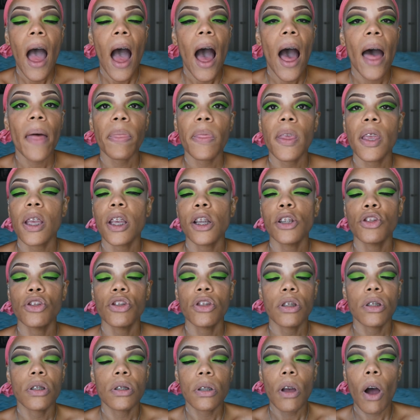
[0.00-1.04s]
I think it's
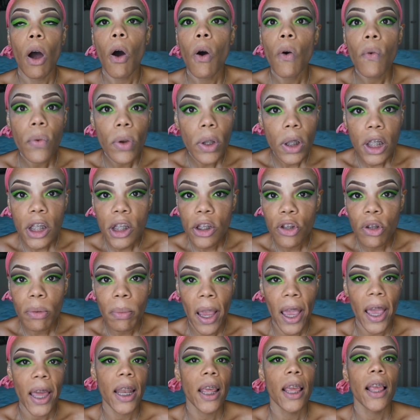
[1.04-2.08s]
just overly
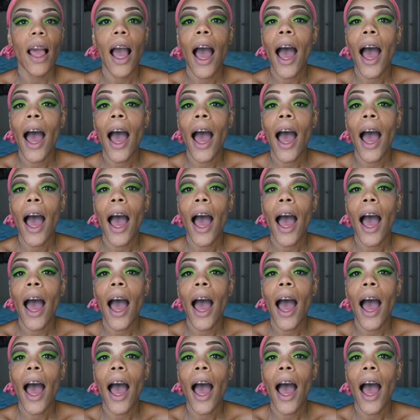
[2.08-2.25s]
dramatic.